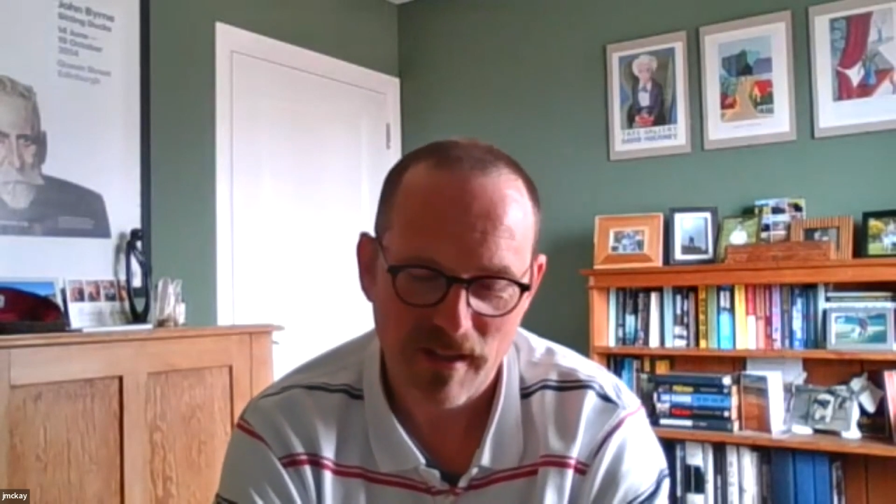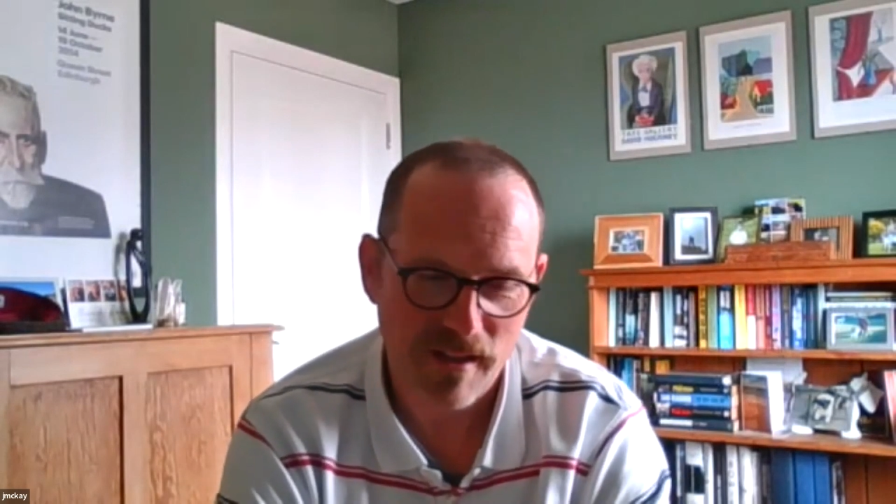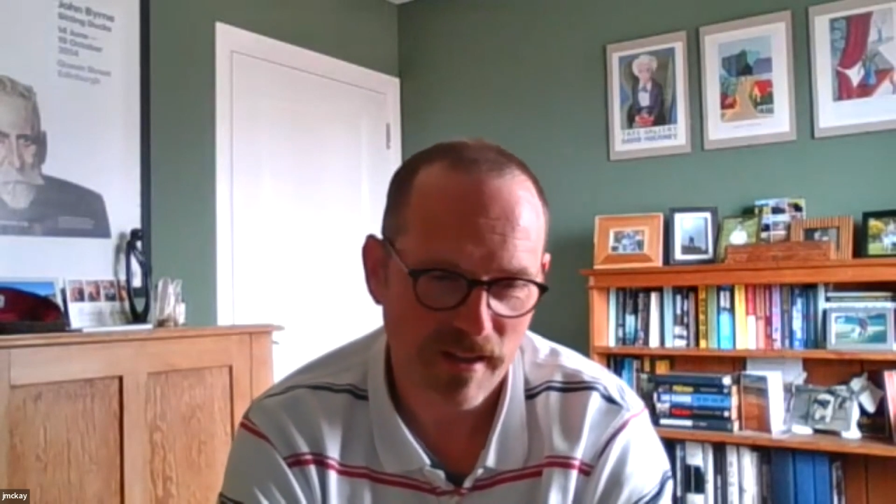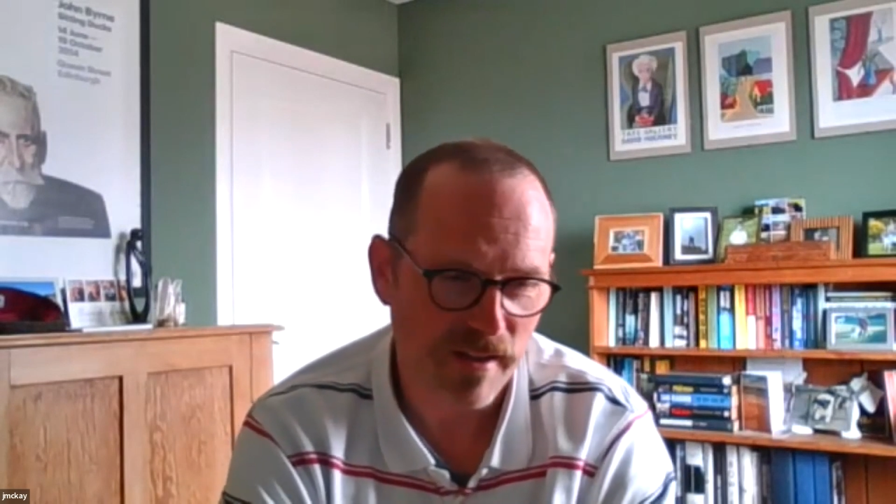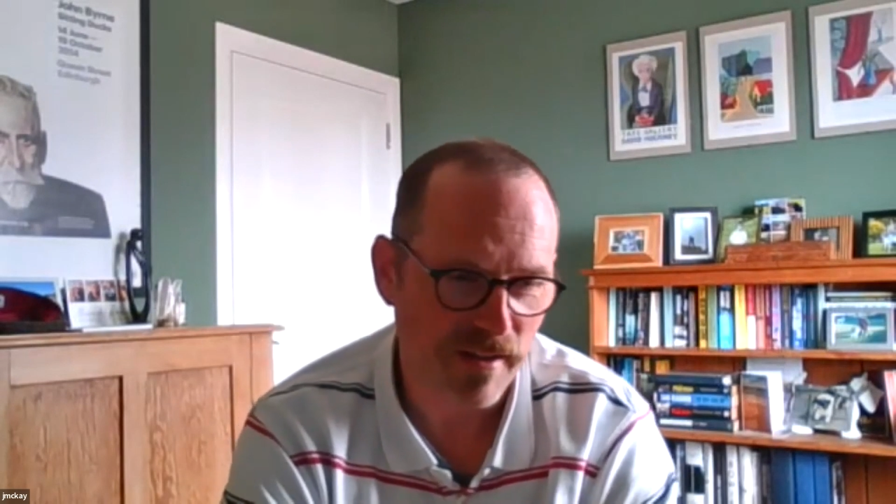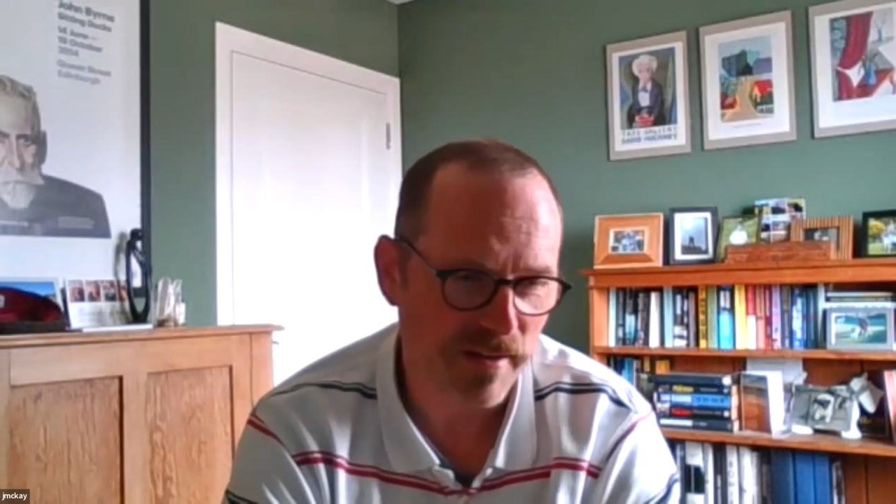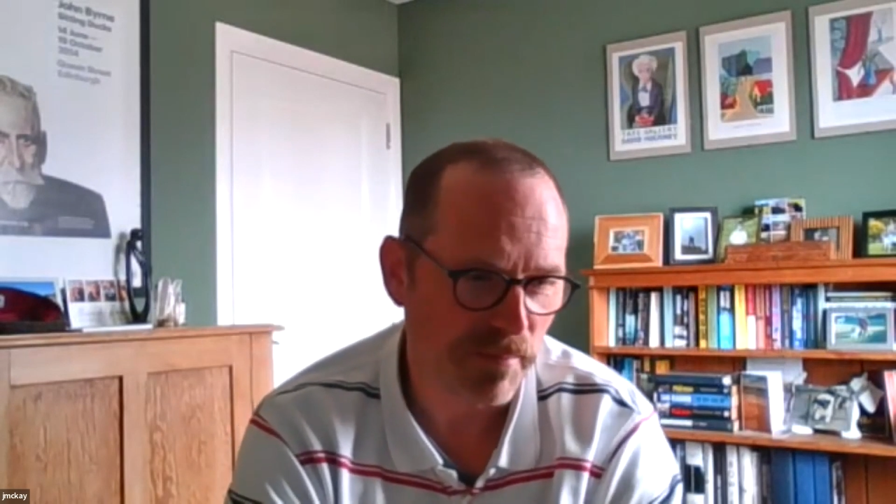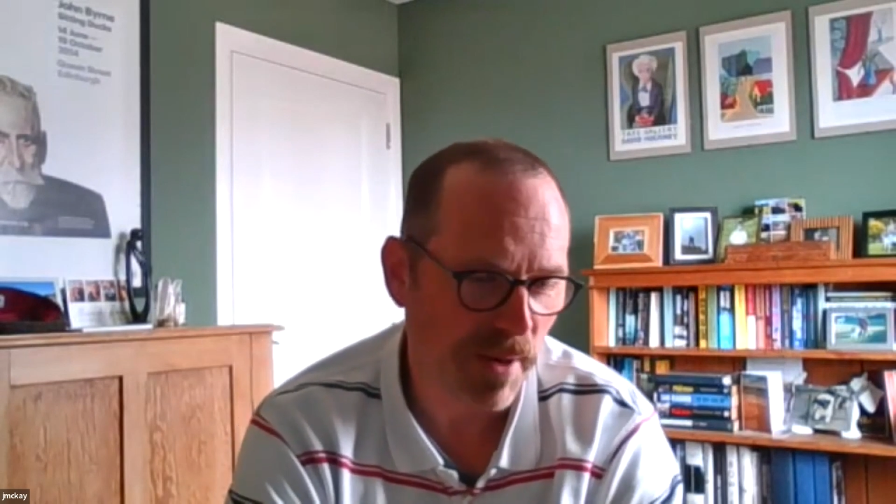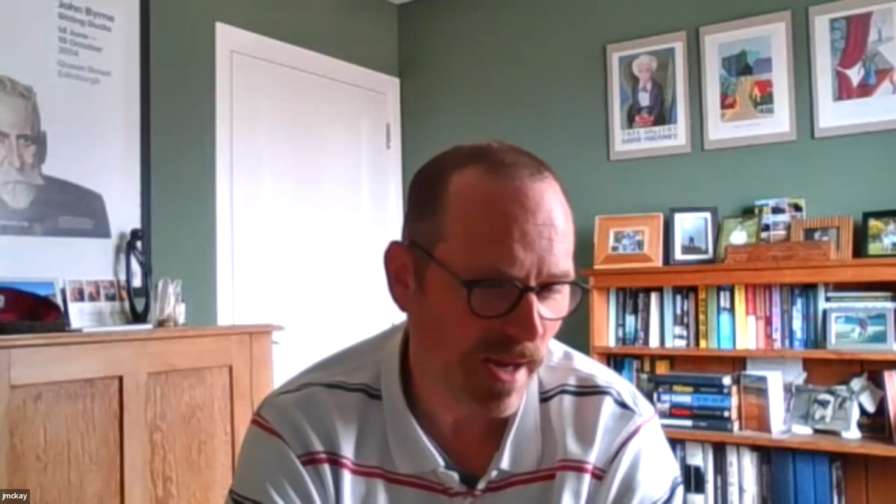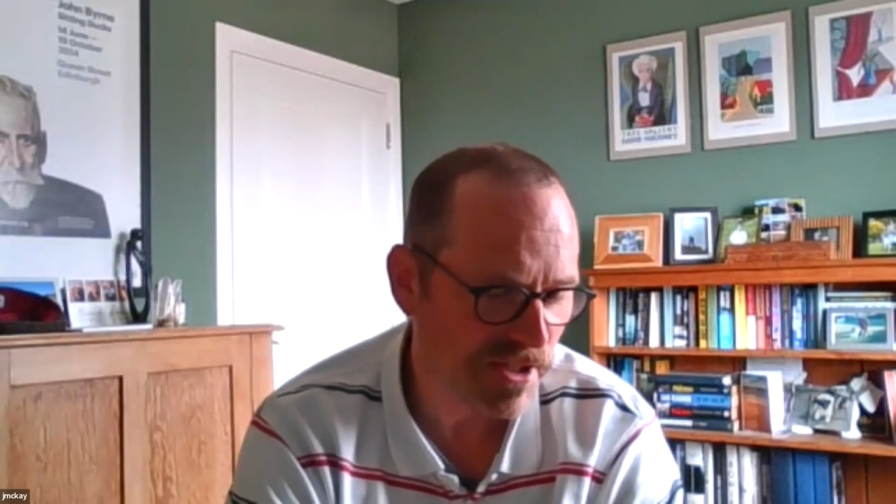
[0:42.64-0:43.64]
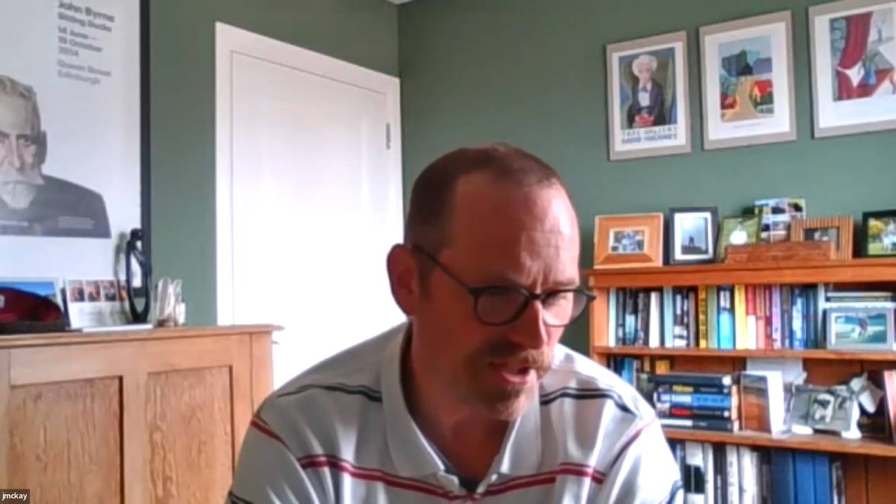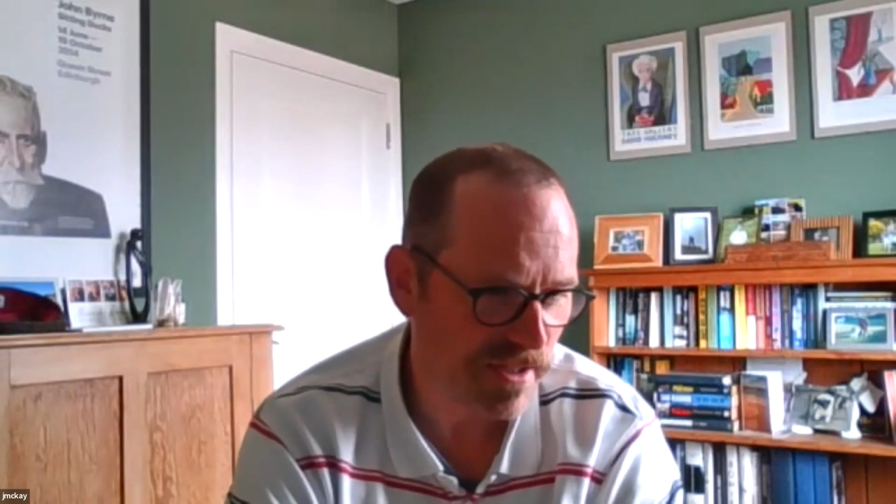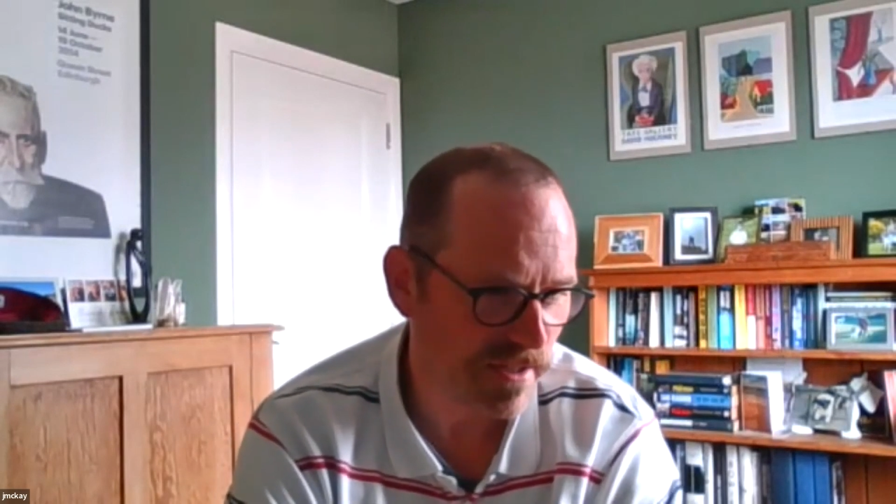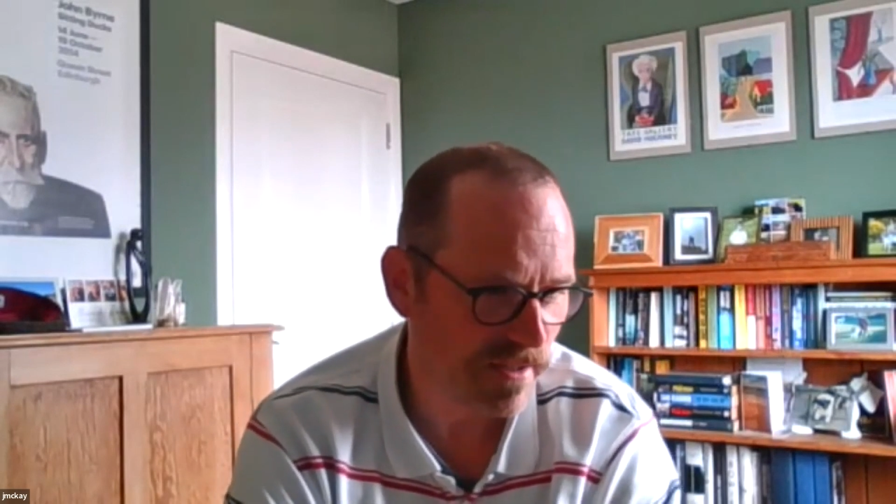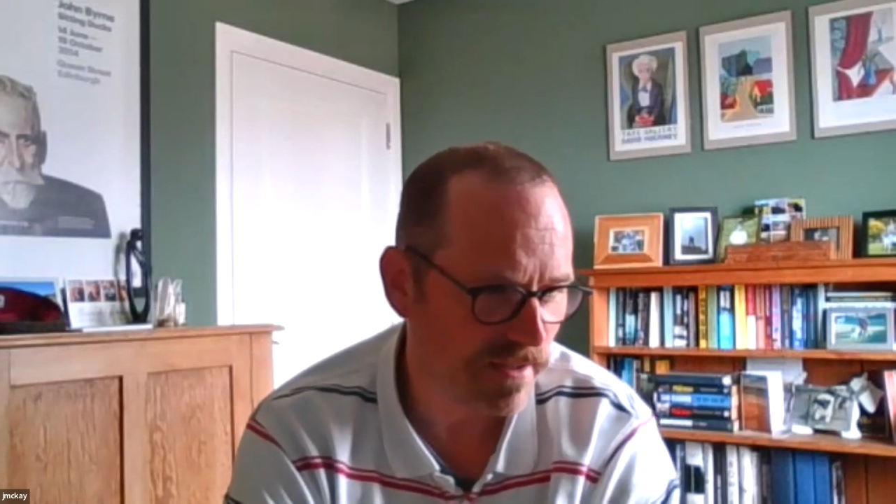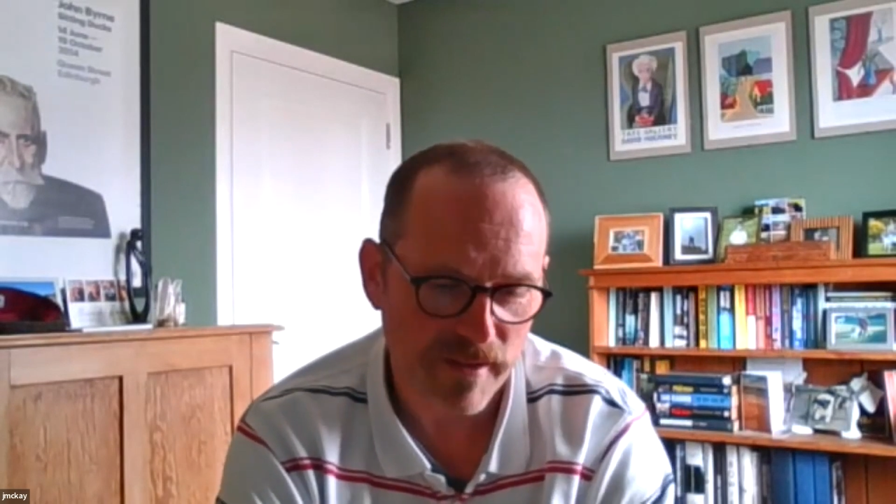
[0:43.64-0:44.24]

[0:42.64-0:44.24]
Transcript: and passionate.